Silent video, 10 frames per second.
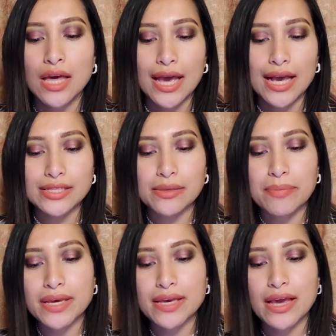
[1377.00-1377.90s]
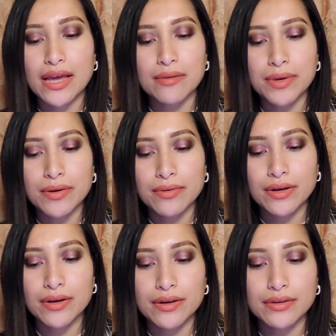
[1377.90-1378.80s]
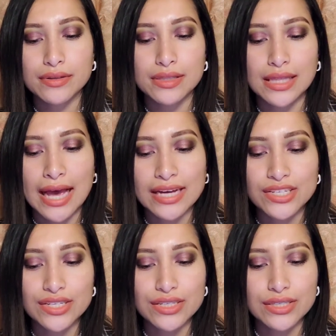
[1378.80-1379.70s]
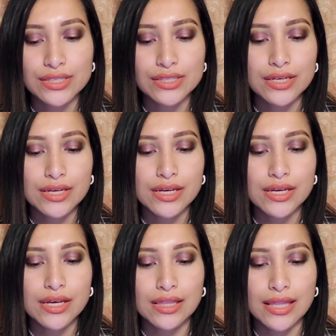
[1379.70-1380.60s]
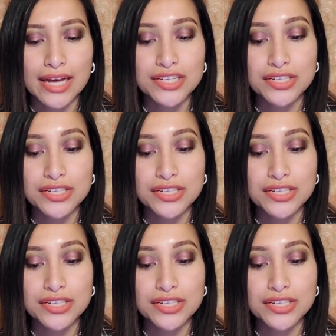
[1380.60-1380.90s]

It has a pink hand mirror, lashes, lash